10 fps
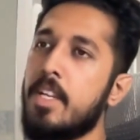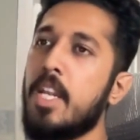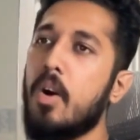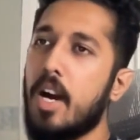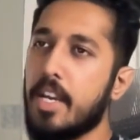
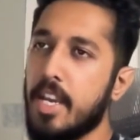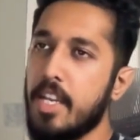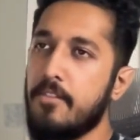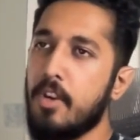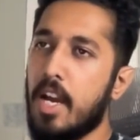Now again,
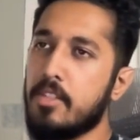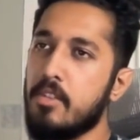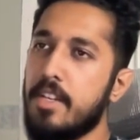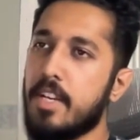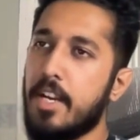if you
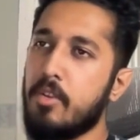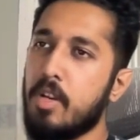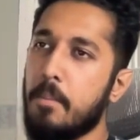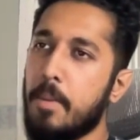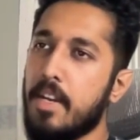actually try to
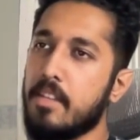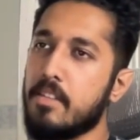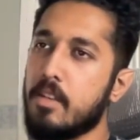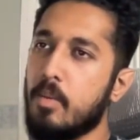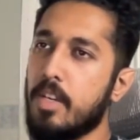compare this
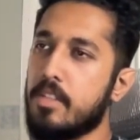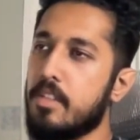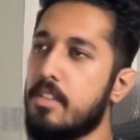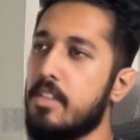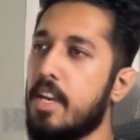
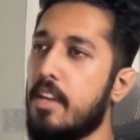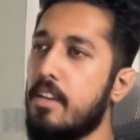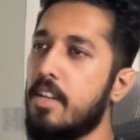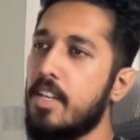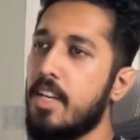equation, then
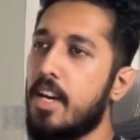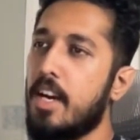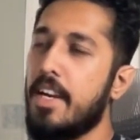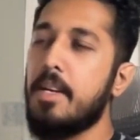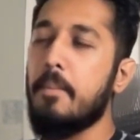
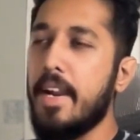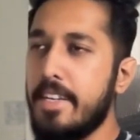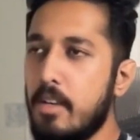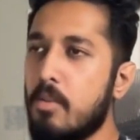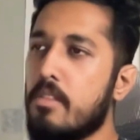it
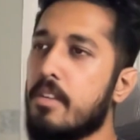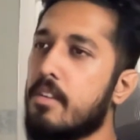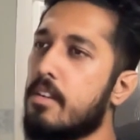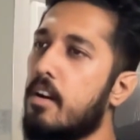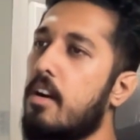might look
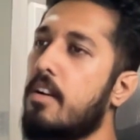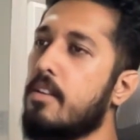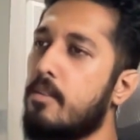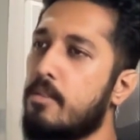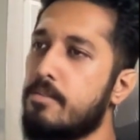
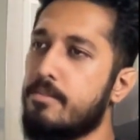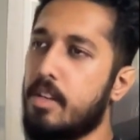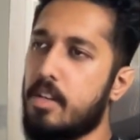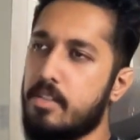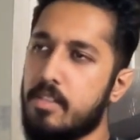
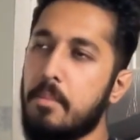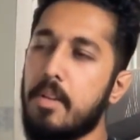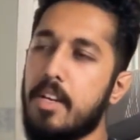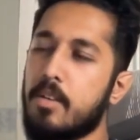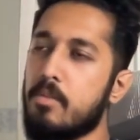
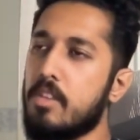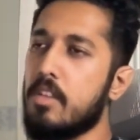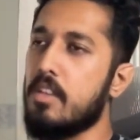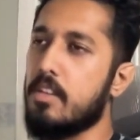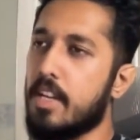similar to
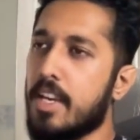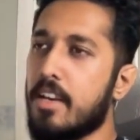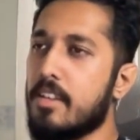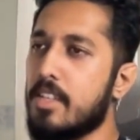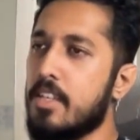the
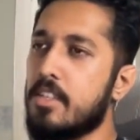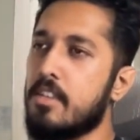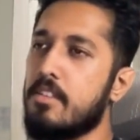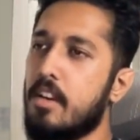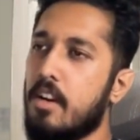recurrence
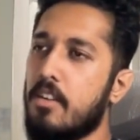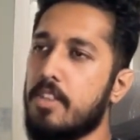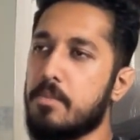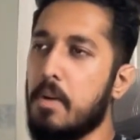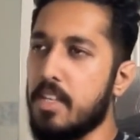relation
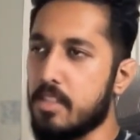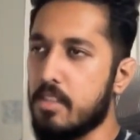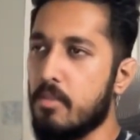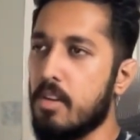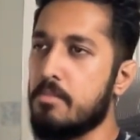which Master's
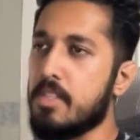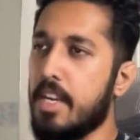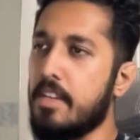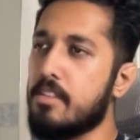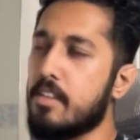theorem
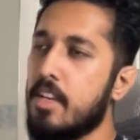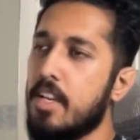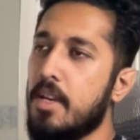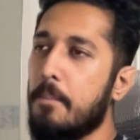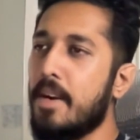states,
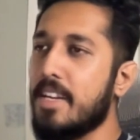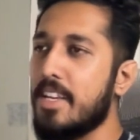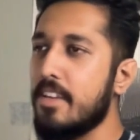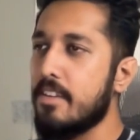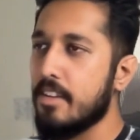but
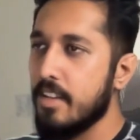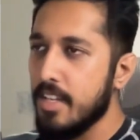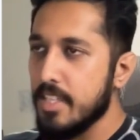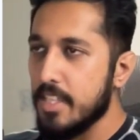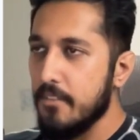here
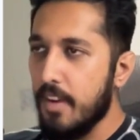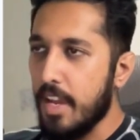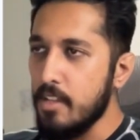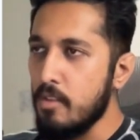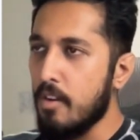the
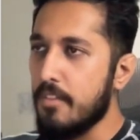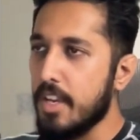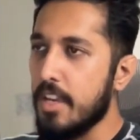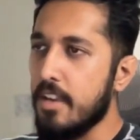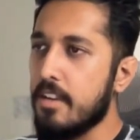value of
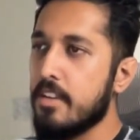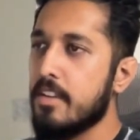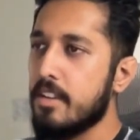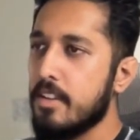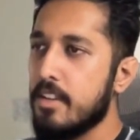a
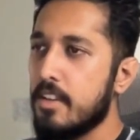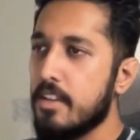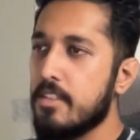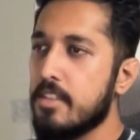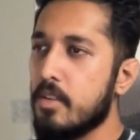
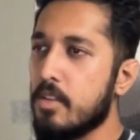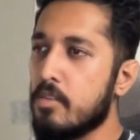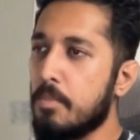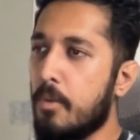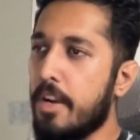is equals
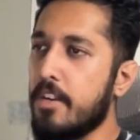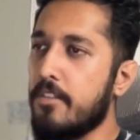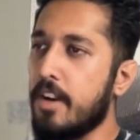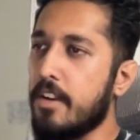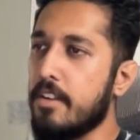to
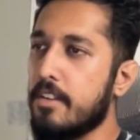0.5.